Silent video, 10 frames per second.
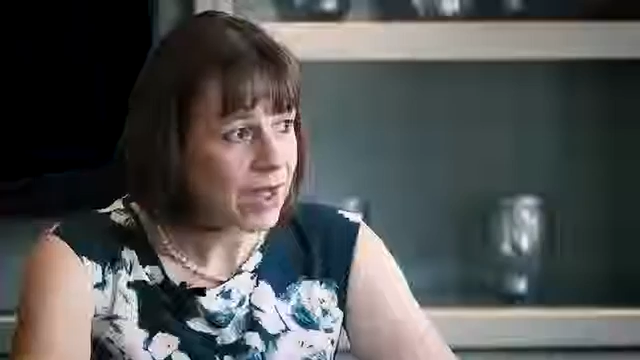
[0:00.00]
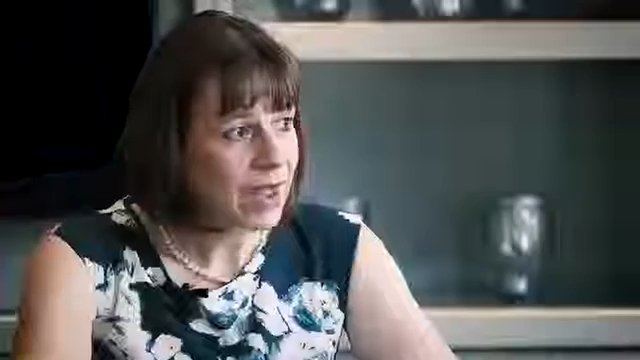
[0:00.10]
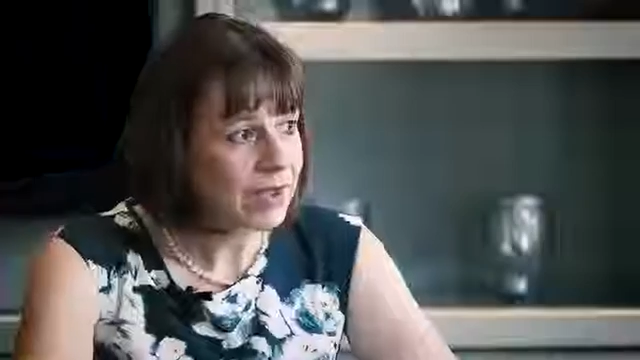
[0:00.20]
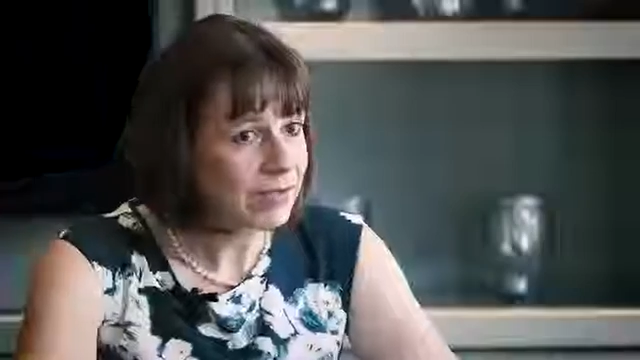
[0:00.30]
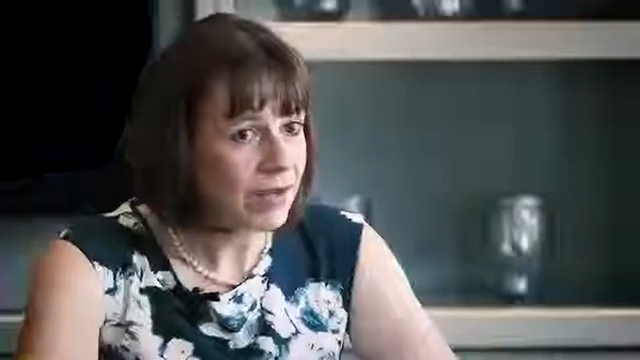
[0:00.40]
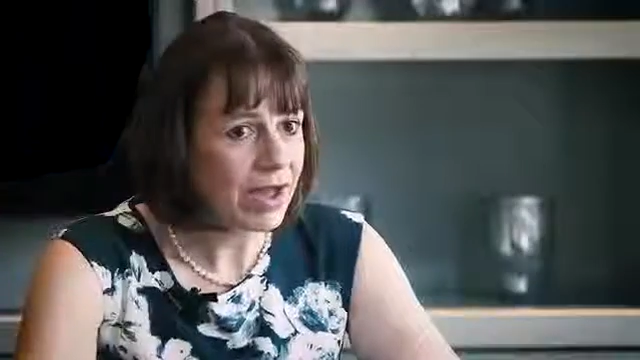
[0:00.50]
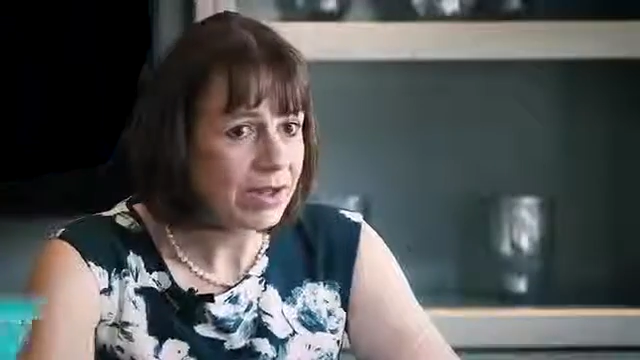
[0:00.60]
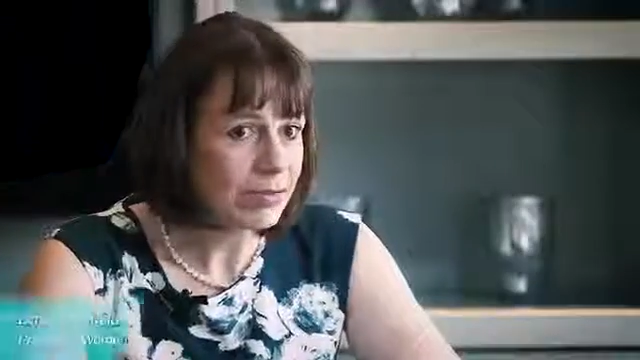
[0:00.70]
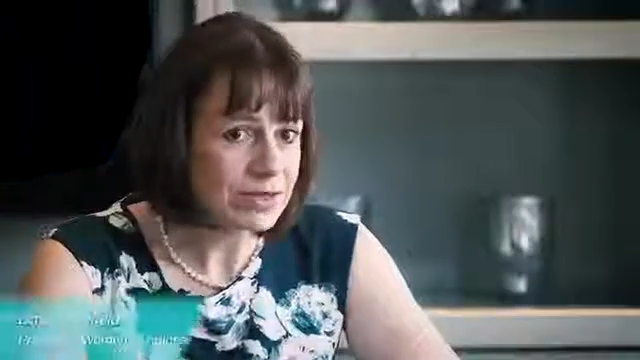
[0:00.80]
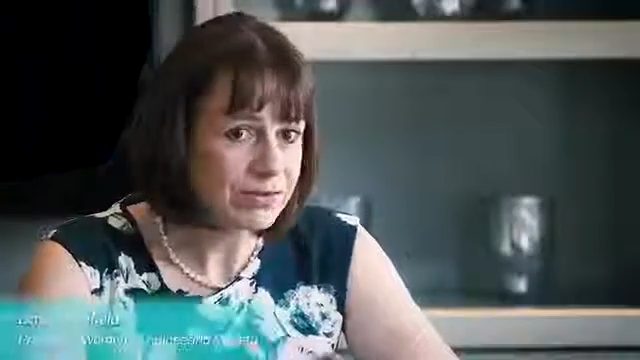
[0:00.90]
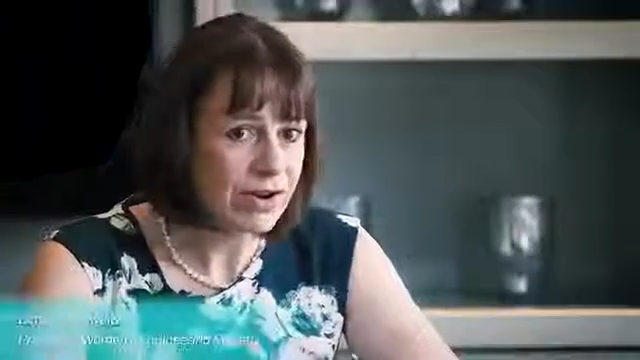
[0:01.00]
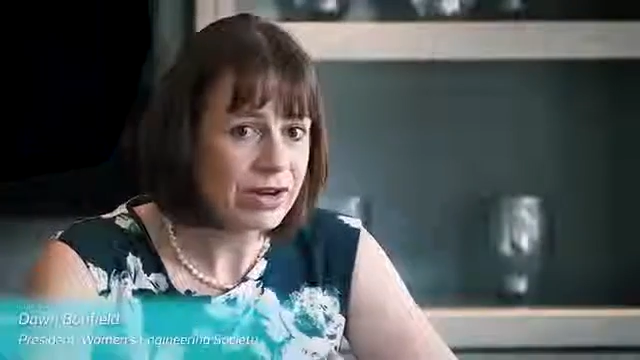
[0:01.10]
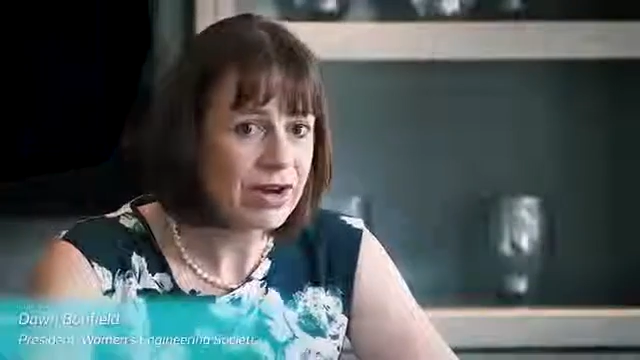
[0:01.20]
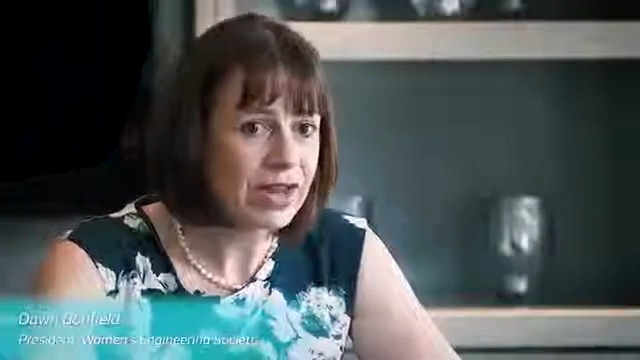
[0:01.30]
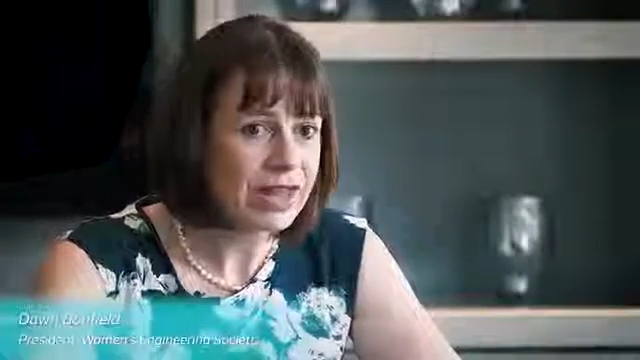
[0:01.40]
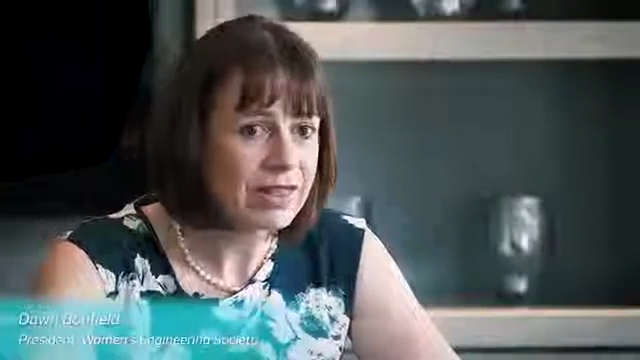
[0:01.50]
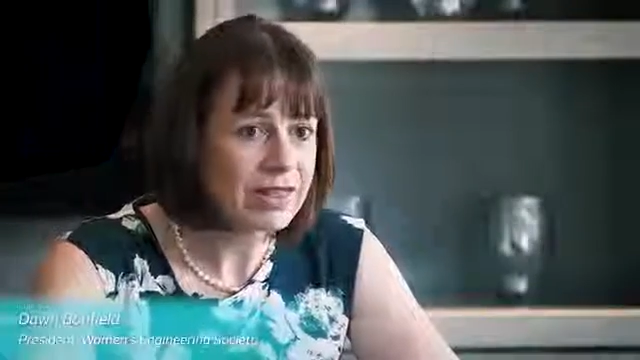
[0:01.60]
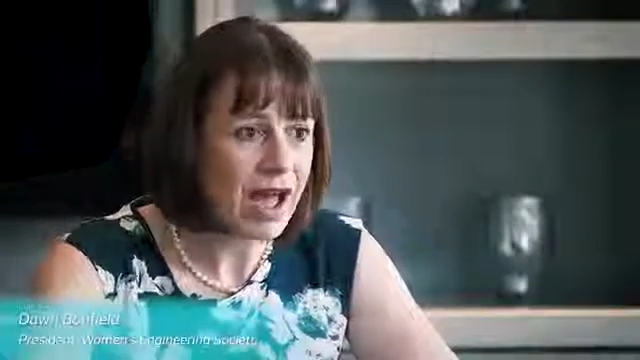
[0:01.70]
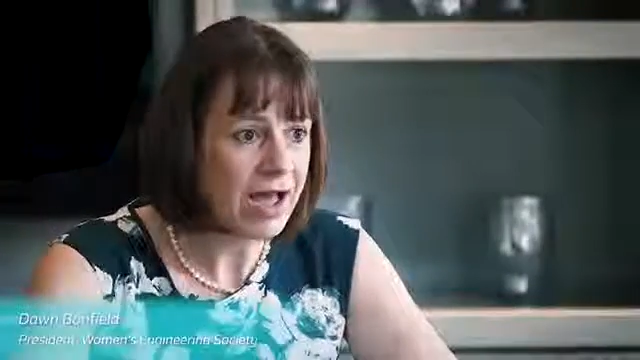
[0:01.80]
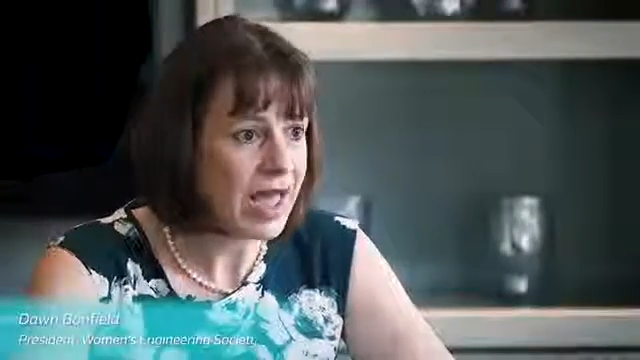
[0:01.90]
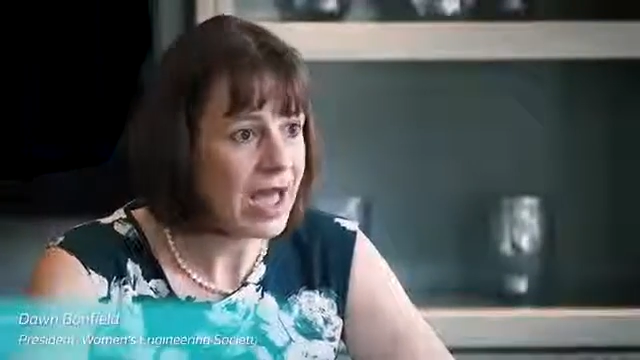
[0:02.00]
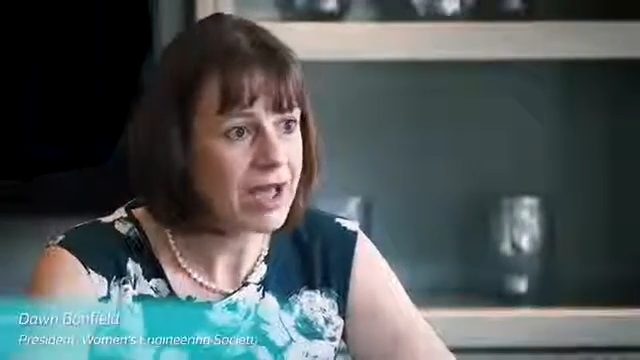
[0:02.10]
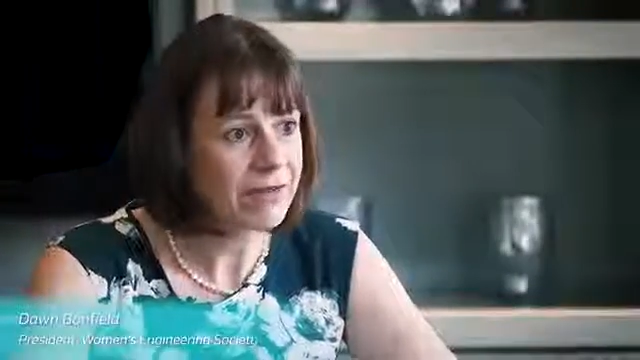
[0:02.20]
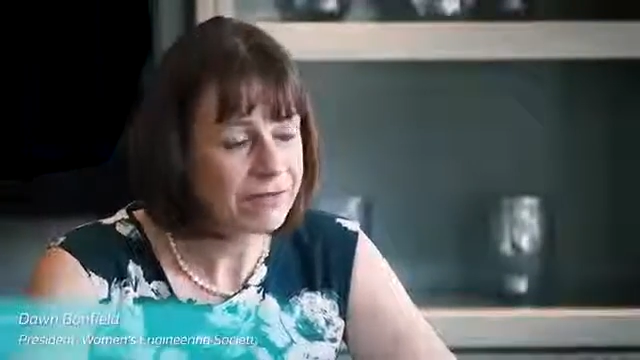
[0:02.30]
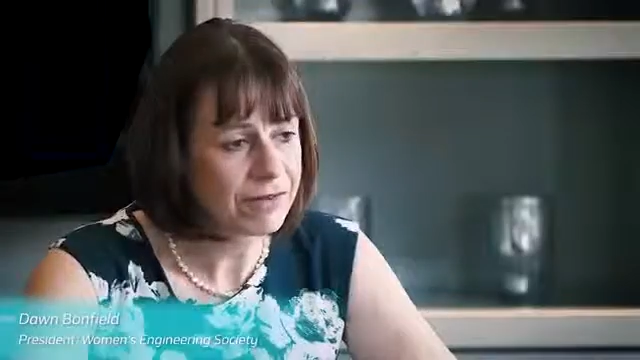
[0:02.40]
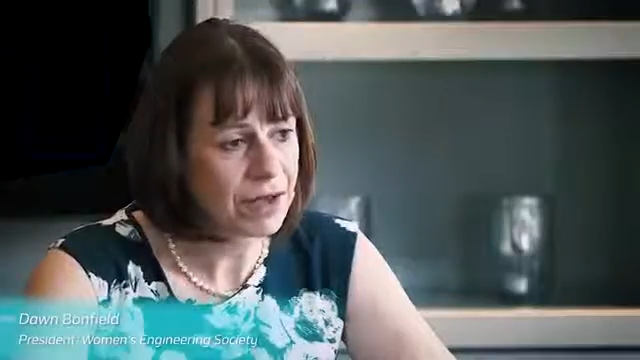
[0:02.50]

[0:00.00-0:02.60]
I was very lucky in that I have